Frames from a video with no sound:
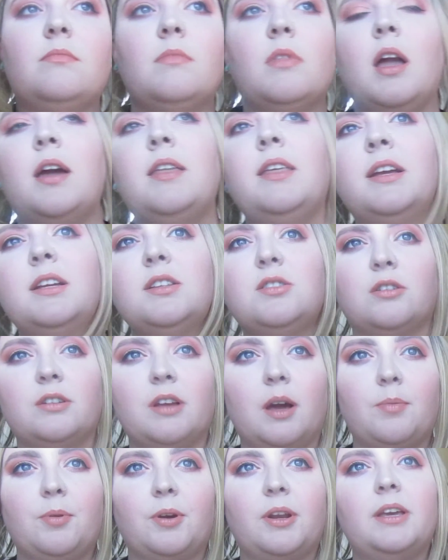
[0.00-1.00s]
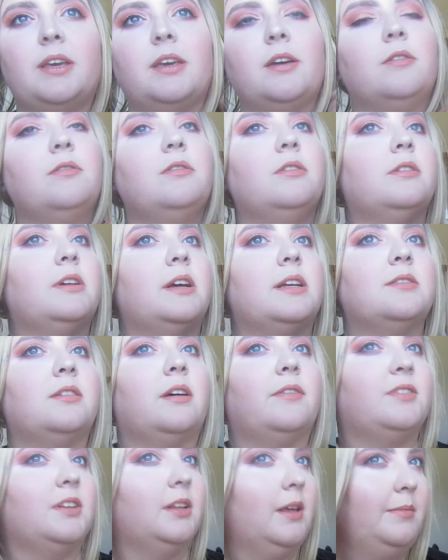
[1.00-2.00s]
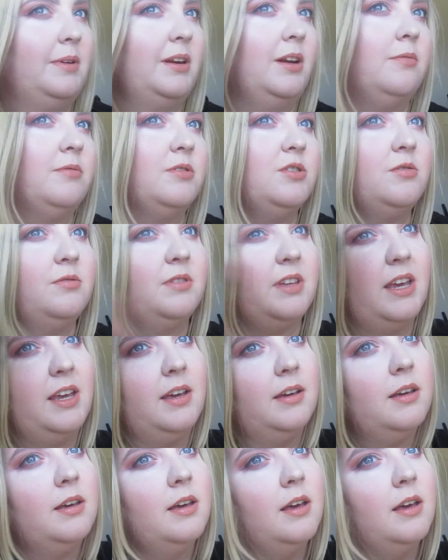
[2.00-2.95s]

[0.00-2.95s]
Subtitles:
I think it turned out pretty cute. You guys will have to let me know what you think.